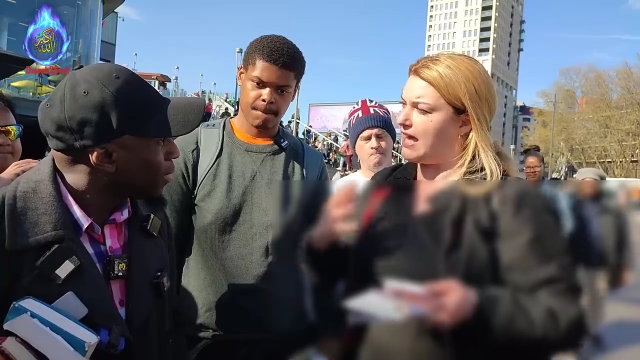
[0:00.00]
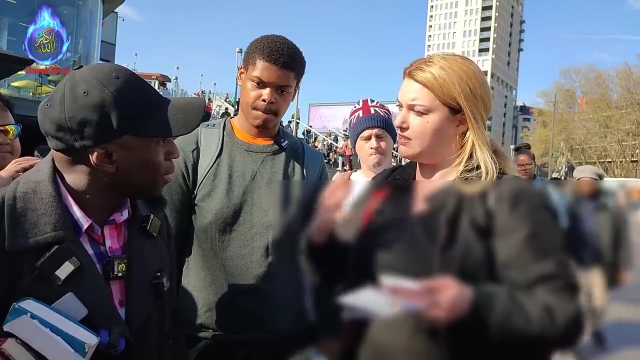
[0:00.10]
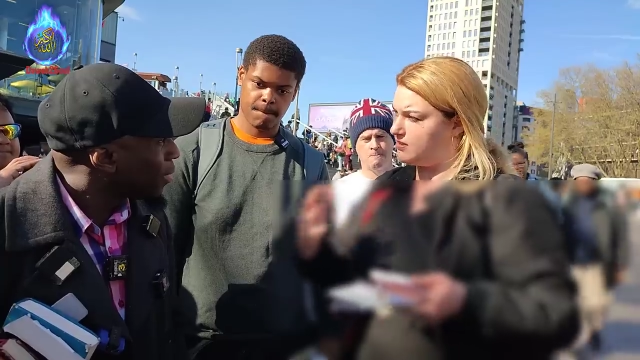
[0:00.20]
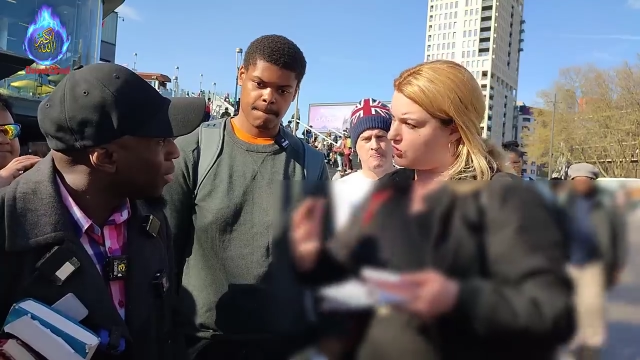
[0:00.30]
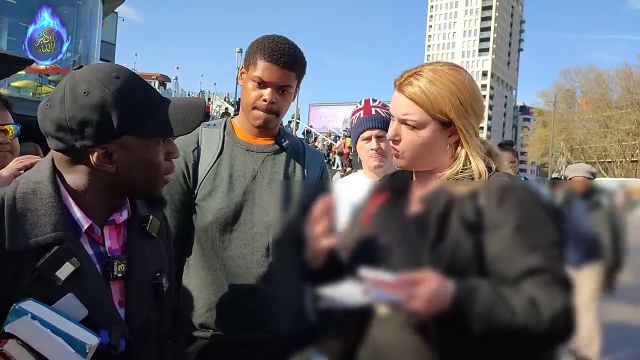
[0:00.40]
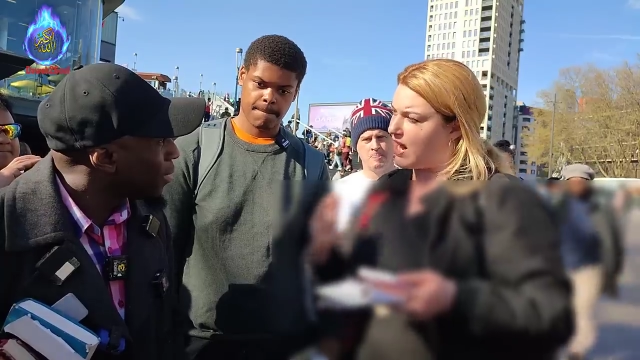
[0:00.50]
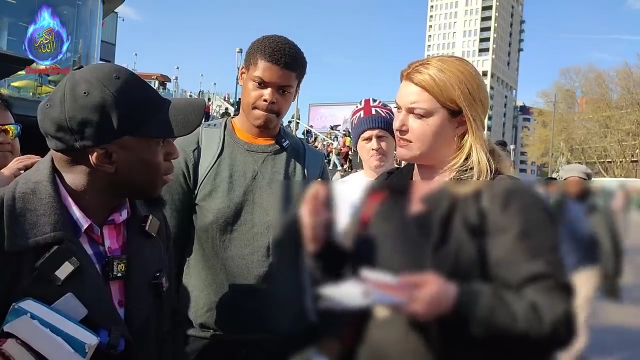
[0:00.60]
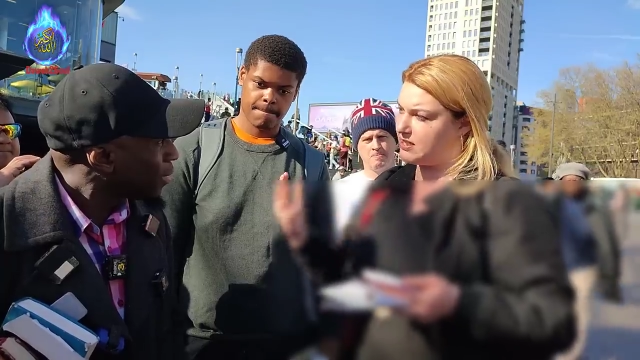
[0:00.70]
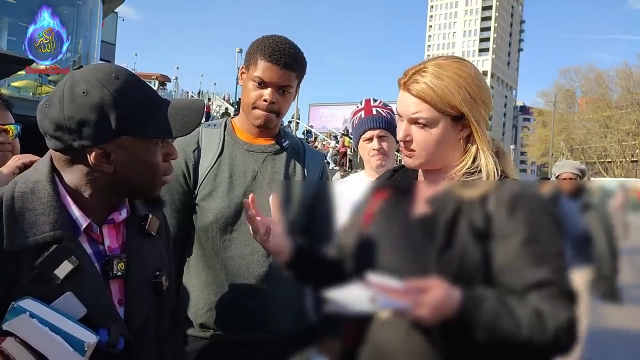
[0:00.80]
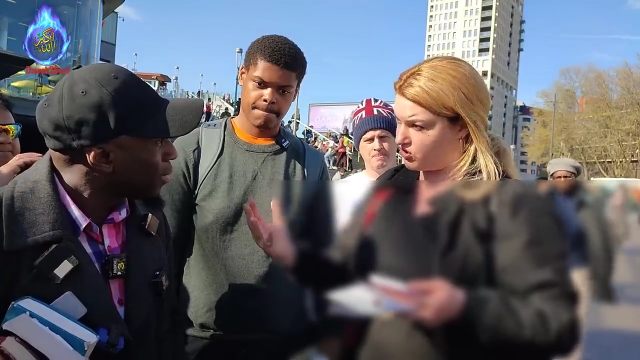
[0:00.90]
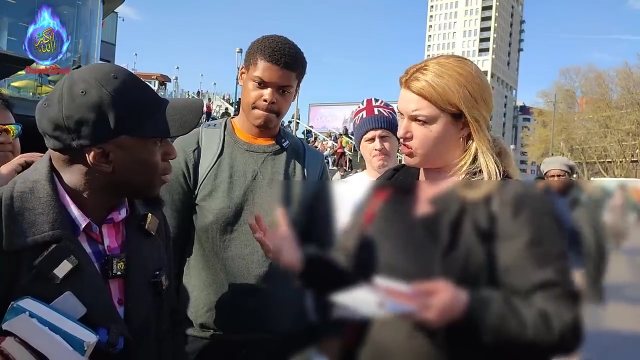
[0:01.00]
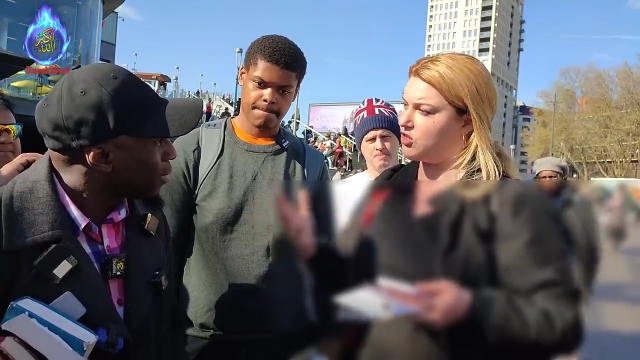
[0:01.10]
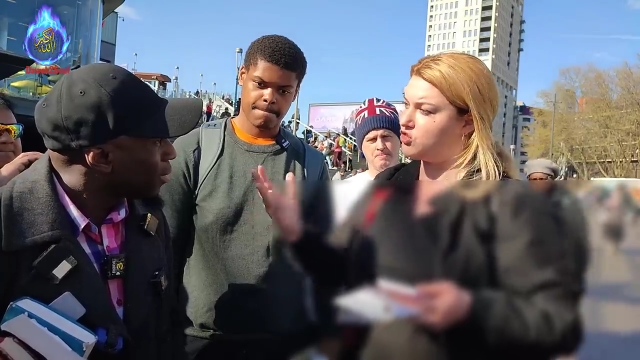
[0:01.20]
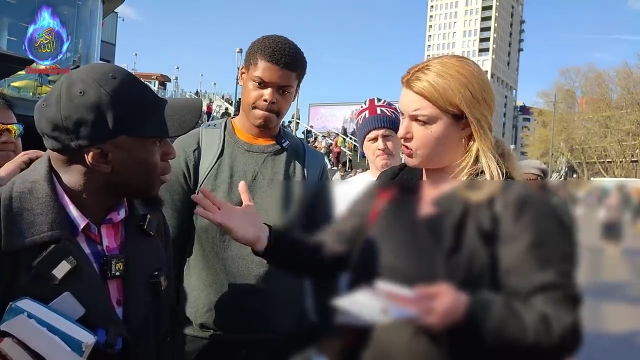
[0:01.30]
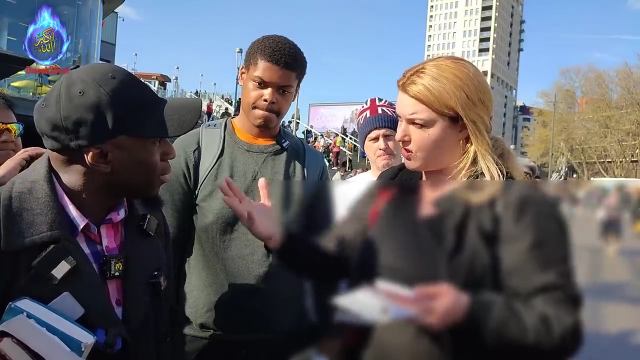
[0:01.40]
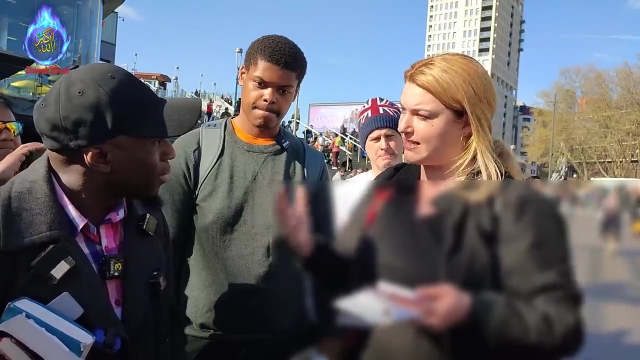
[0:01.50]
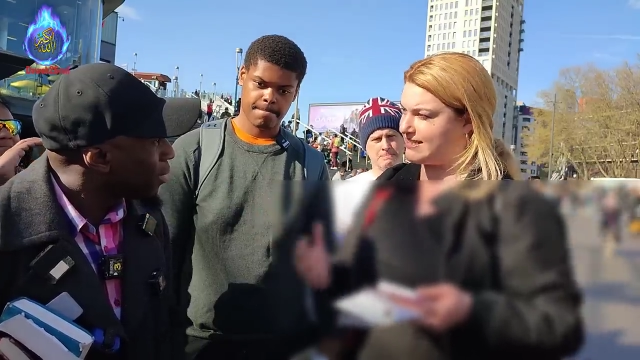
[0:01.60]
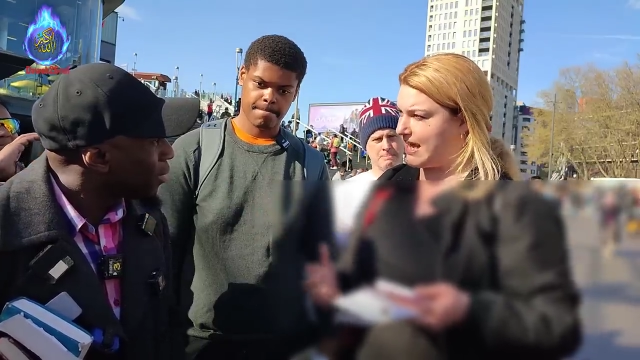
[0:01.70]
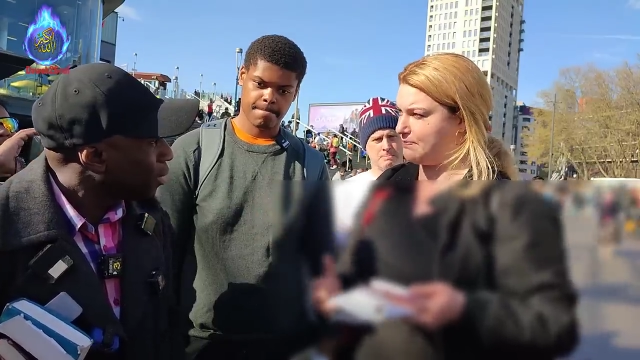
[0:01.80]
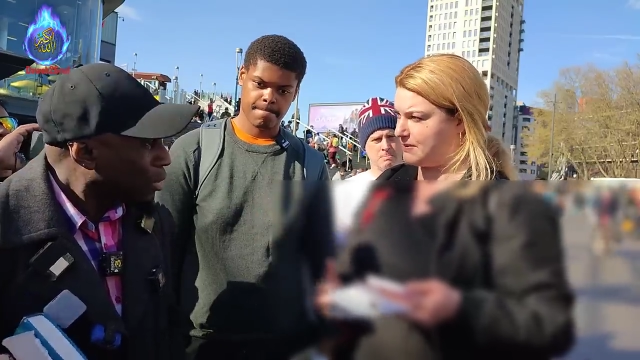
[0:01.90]
Speaker 1: and Christ is the church? Do you
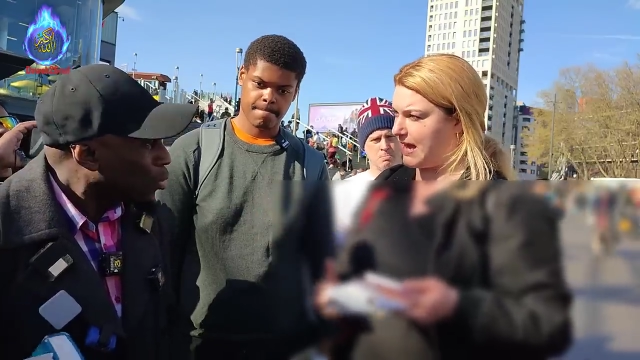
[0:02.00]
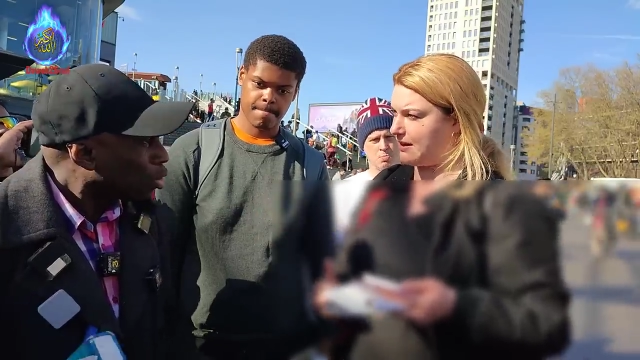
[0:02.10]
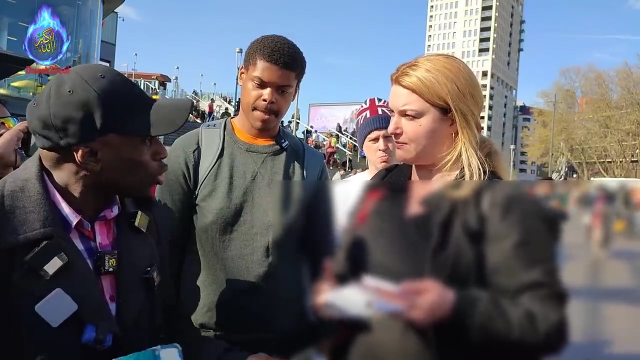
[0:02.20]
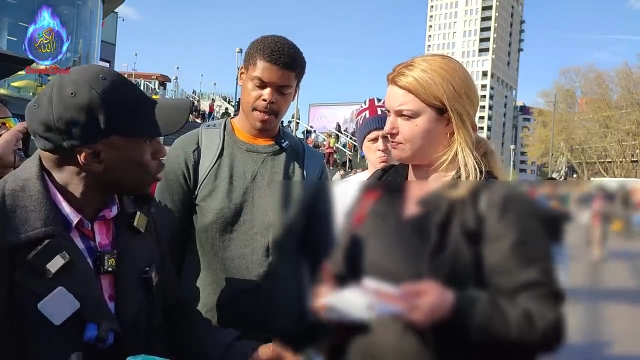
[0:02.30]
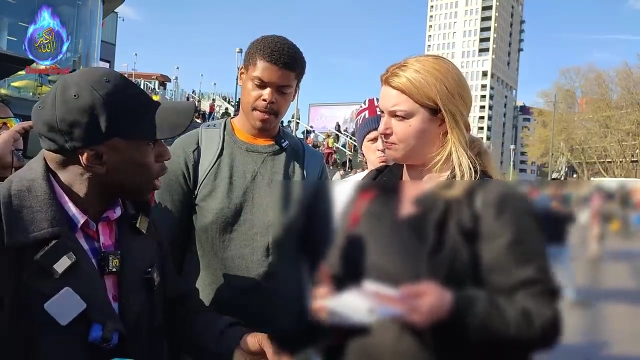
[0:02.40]
accept that? no,